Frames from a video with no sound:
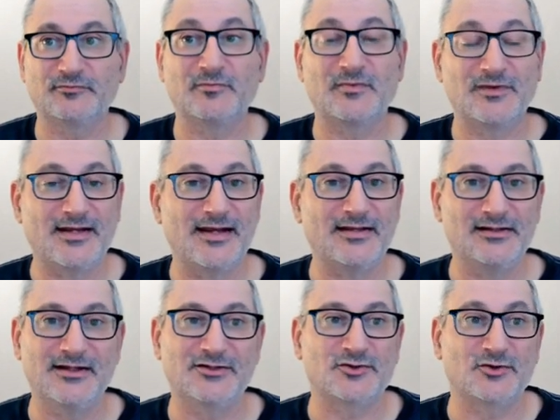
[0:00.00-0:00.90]
English
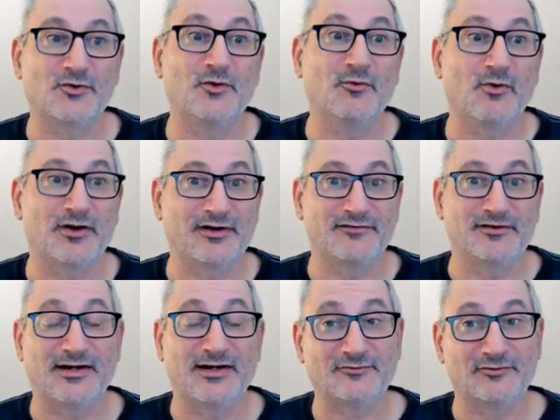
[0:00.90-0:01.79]
or whatever
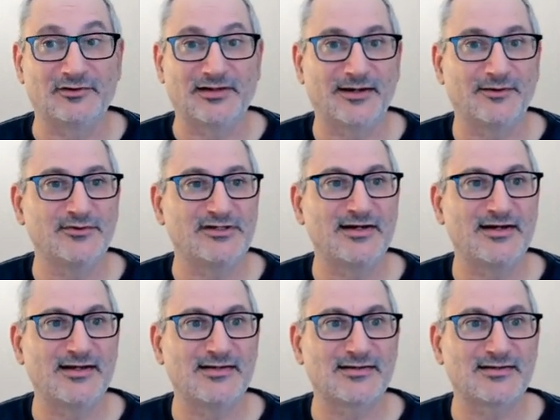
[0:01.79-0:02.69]
natural language it
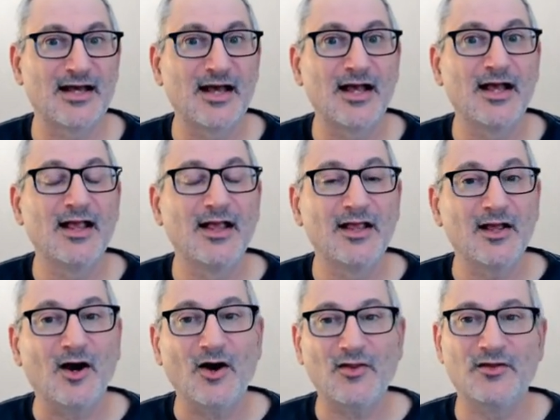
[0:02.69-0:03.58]
is.
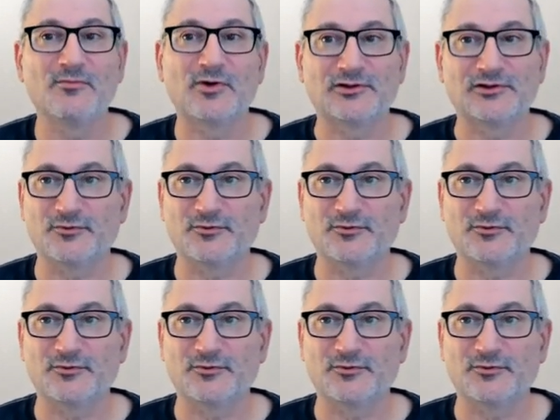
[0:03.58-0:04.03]
Other models will be